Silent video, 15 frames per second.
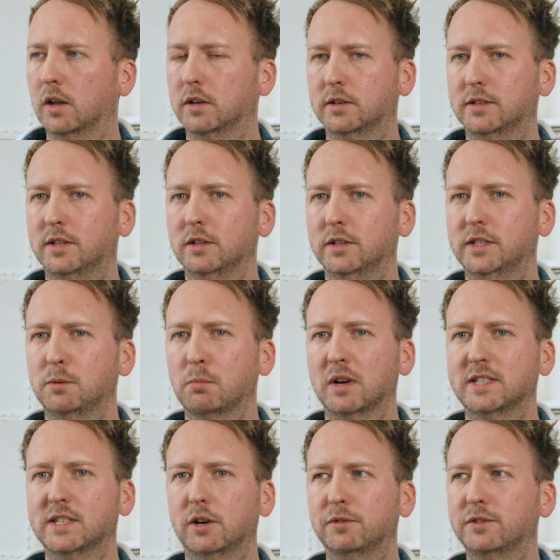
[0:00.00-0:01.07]
Still see
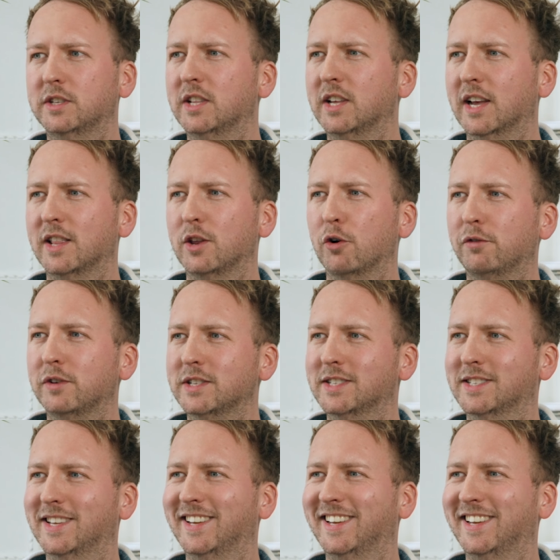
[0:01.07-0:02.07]
myself sitting in the office.